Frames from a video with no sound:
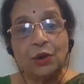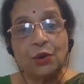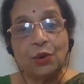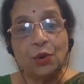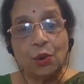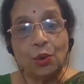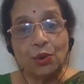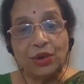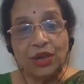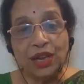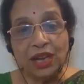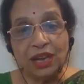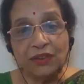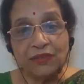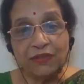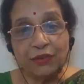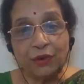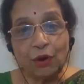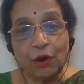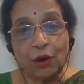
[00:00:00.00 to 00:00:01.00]

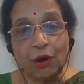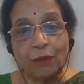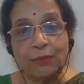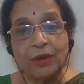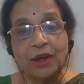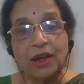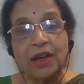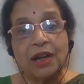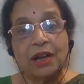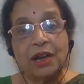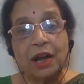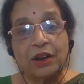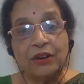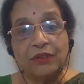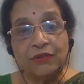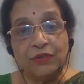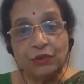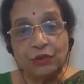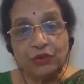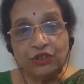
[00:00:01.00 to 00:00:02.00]
going from
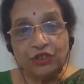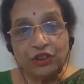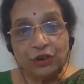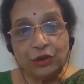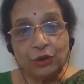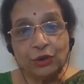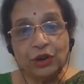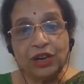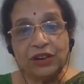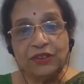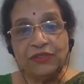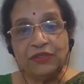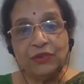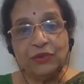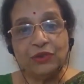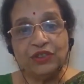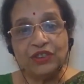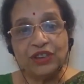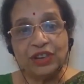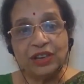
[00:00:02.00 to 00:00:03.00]
confusion to
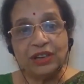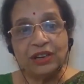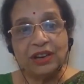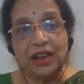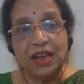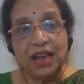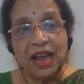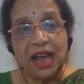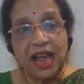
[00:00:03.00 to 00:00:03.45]
confusion.